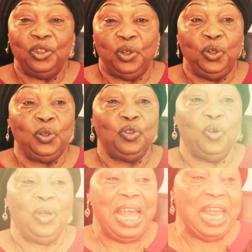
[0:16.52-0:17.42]
you use
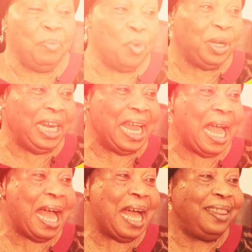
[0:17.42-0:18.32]
to earn money
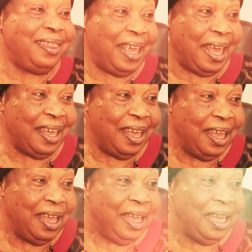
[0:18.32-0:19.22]
are there.
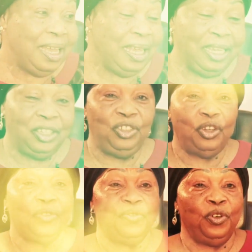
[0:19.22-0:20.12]
It's
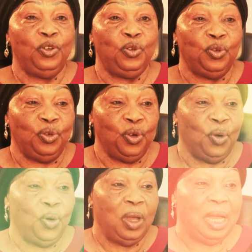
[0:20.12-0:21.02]
just for you to
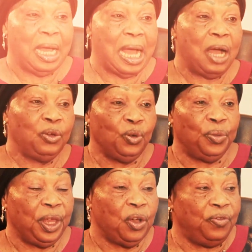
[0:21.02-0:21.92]
know how to
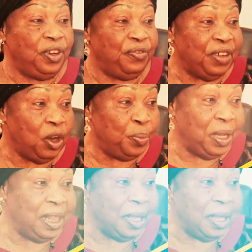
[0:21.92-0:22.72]
think of developing